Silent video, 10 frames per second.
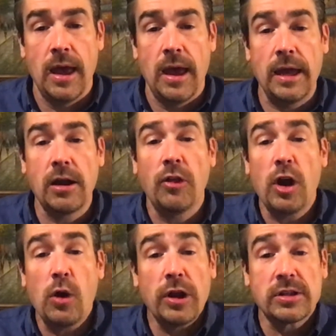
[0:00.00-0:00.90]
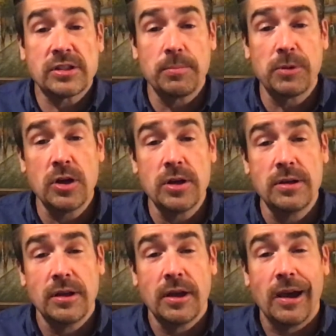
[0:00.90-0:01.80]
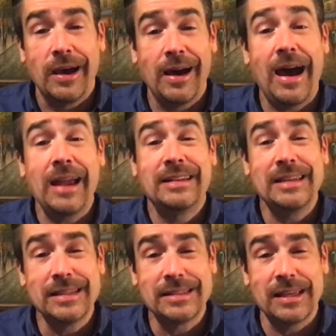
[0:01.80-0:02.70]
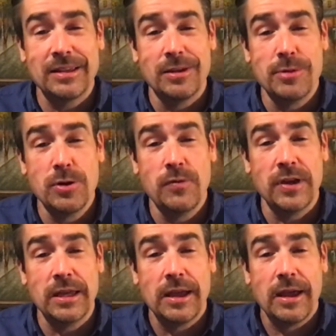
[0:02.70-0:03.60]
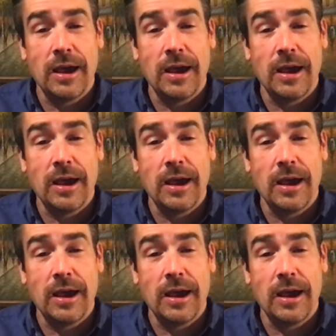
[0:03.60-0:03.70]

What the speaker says: And although there's some good ideas in the movie,